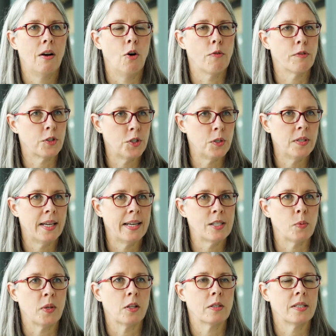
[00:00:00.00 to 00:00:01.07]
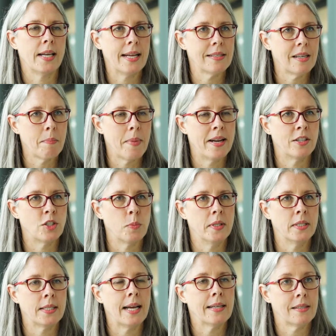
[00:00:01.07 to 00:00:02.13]
Over two days, we looked at asset
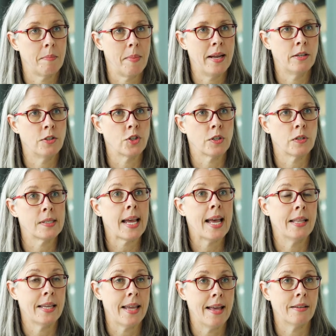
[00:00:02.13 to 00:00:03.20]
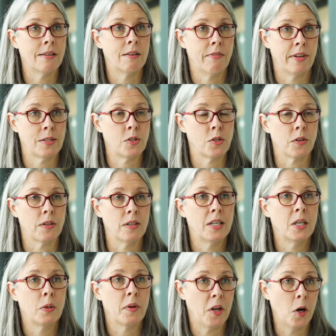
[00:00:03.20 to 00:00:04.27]
management, asset managers, and the end investor.
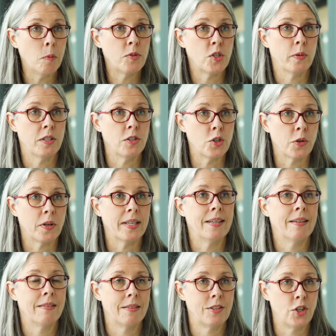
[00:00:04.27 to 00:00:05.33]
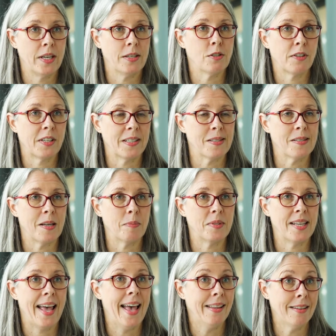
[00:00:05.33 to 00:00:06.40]
We hoped you enjoyed the change of
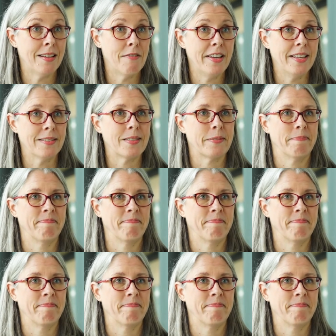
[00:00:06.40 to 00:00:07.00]
concept and the event.